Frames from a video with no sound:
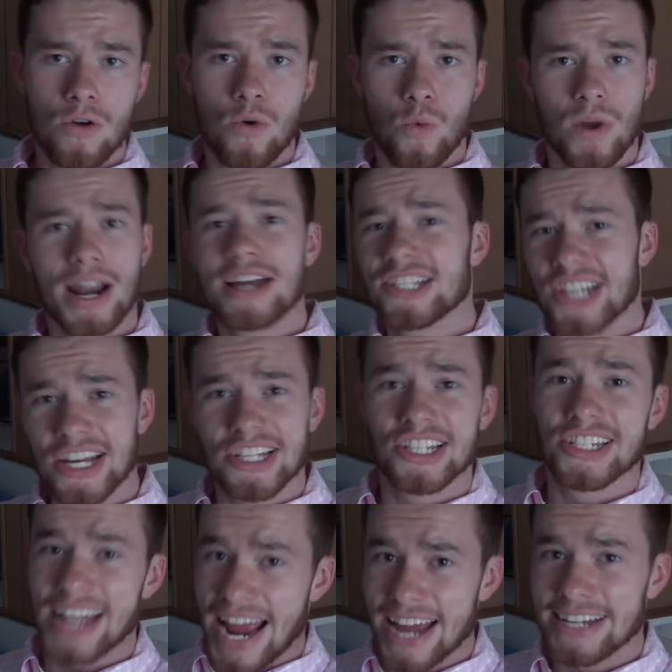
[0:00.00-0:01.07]
When I say
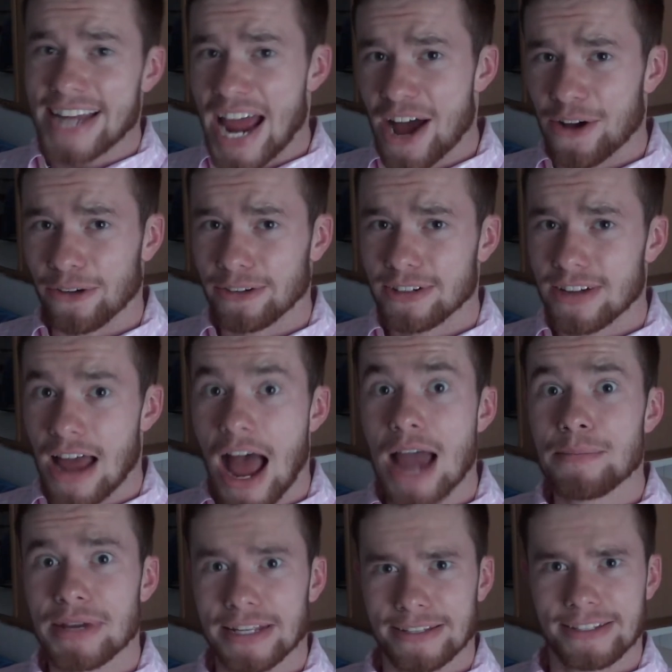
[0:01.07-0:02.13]
stand out, I
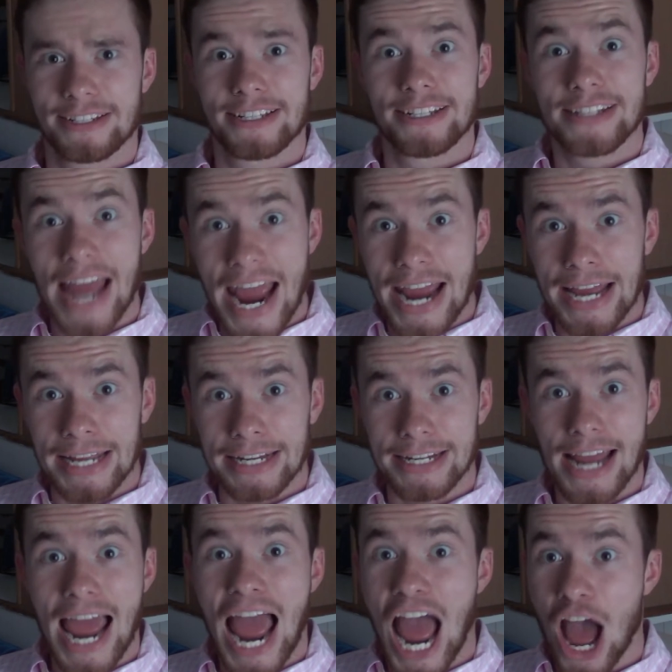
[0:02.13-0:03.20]
mean stand
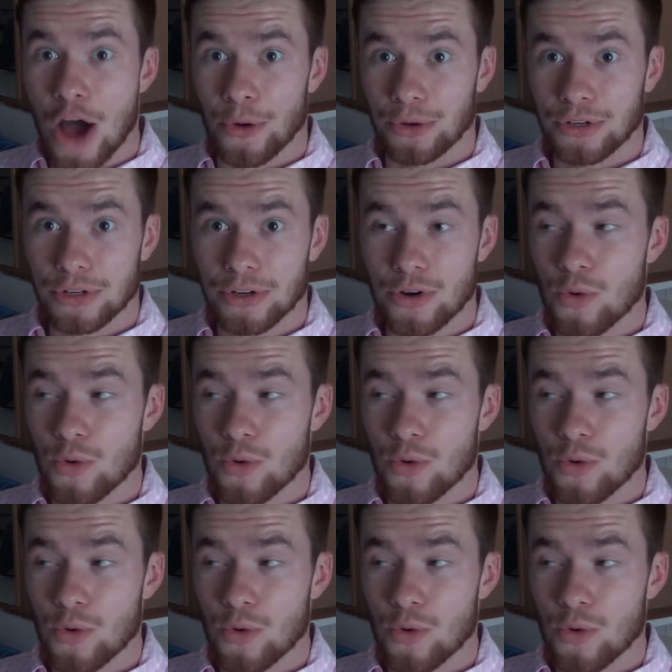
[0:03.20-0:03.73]
out.